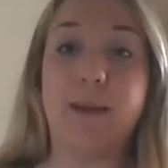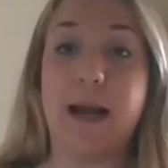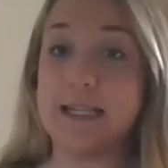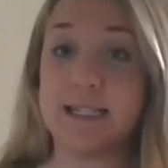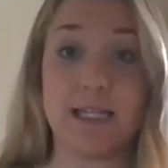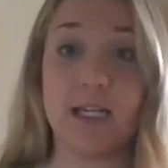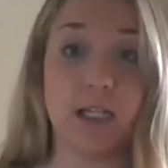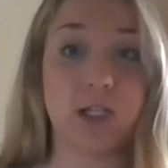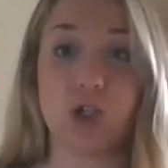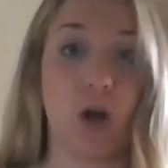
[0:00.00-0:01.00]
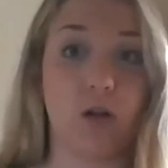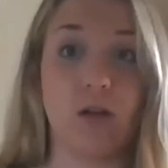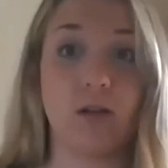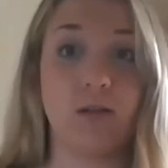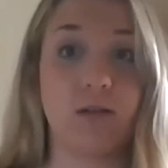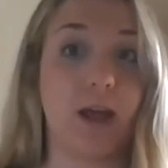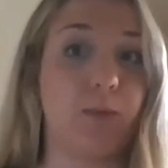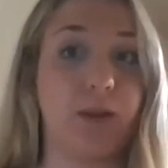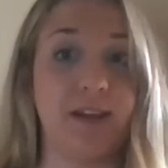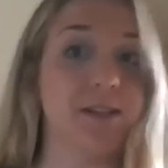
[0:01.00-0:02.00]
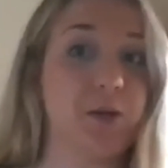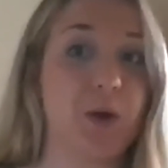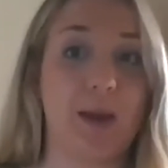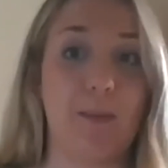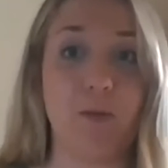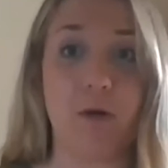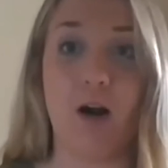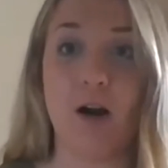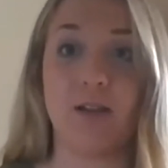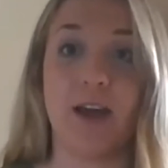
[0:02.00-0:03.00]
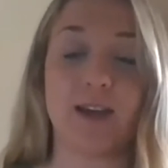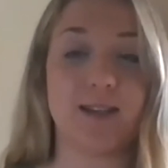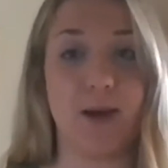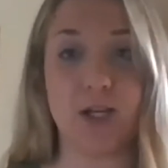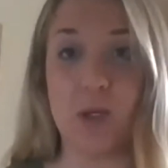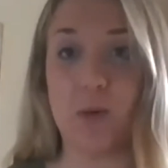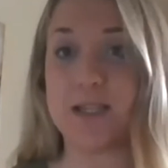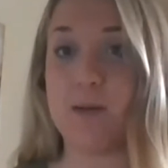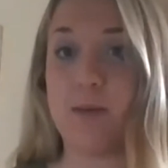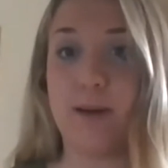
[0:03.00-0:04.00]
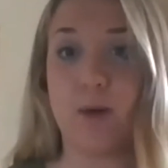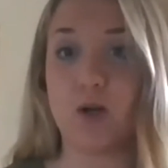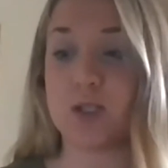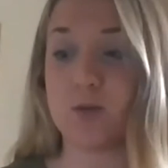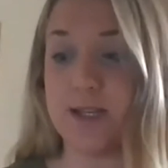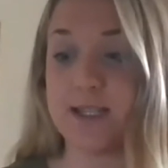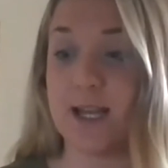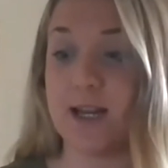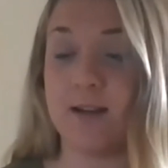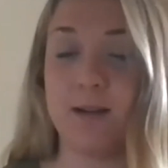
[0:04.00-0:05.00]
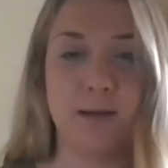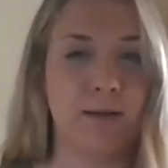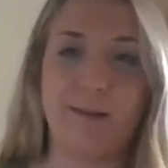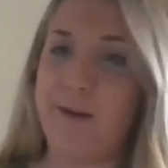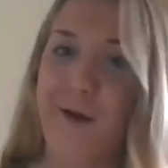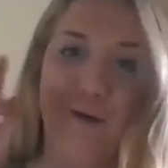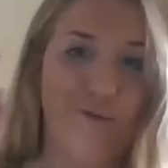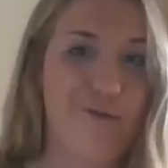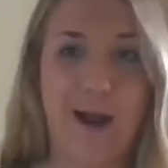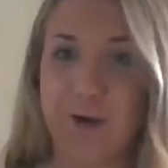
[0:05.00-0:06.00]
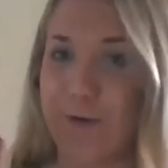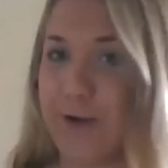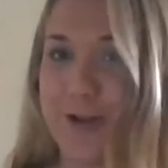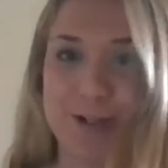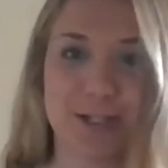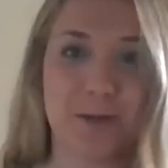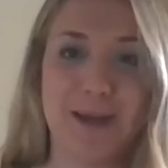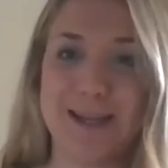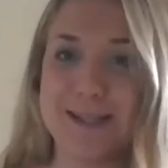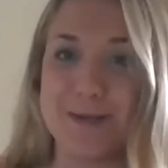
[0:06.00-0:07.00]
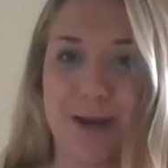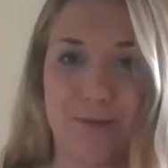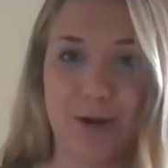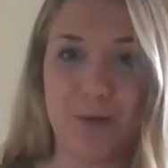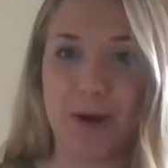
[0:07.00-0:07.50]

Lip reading: And I still struggle. Like, please do not get me wrong. Like, especially with some of my most recent viral tweets, whatever you want